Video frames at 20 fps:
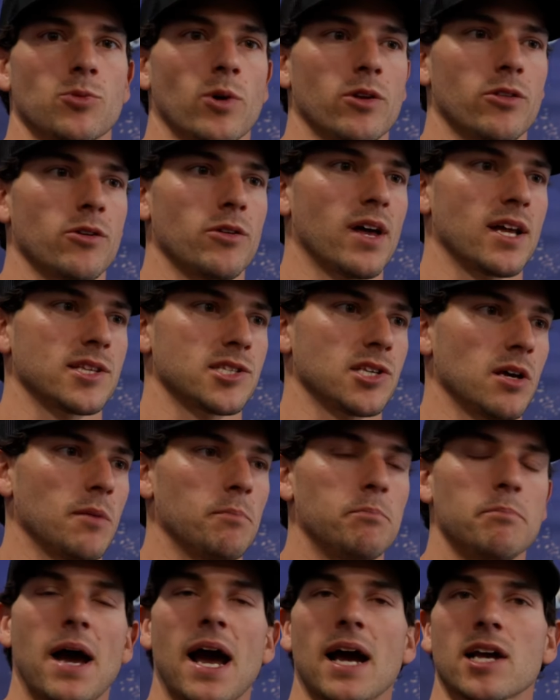whether that's a
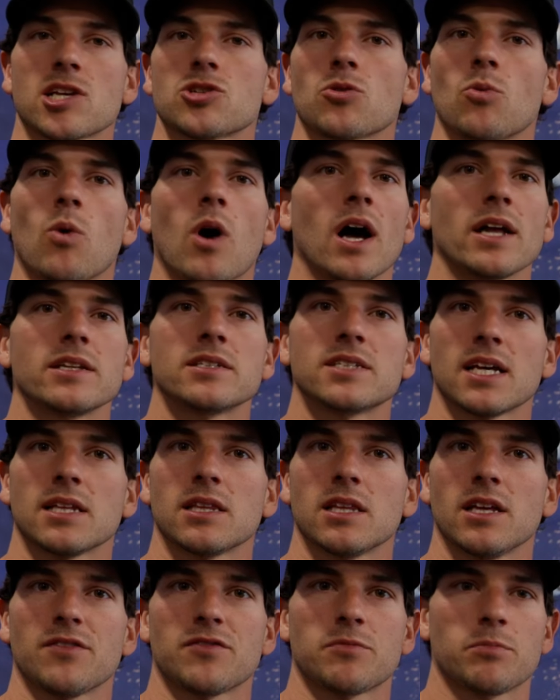back squat,
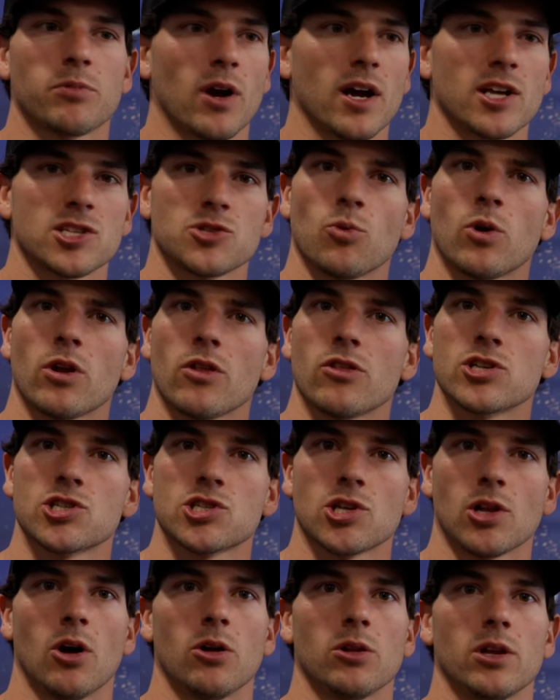deadlift, press, one of the
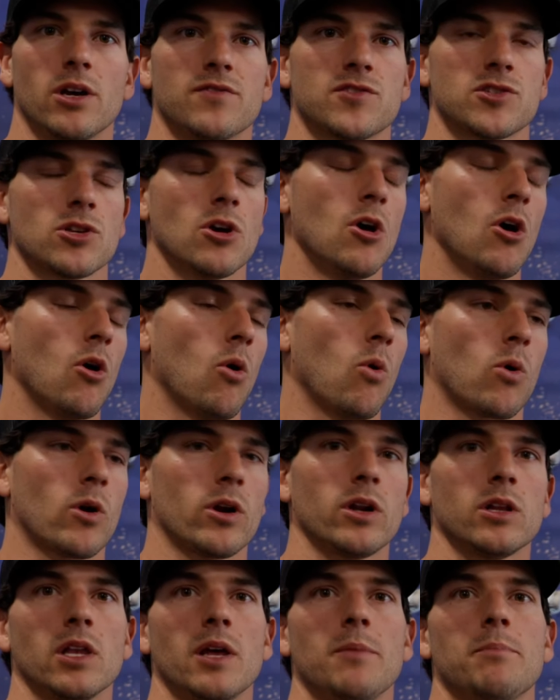slow lifts, or
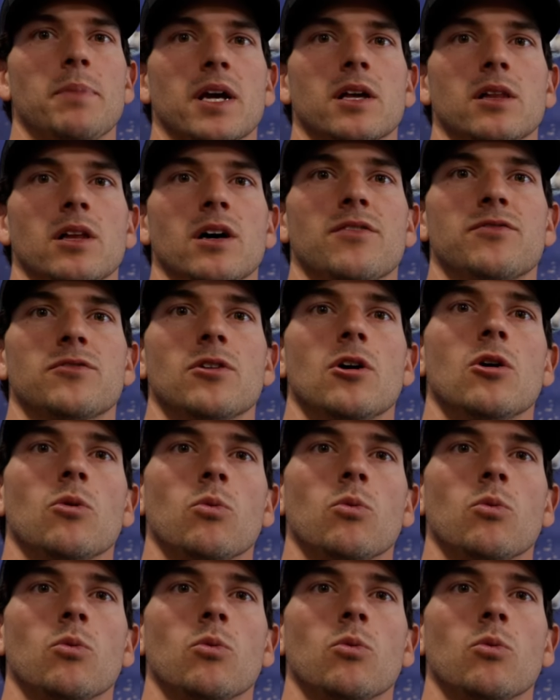an Olympic lift.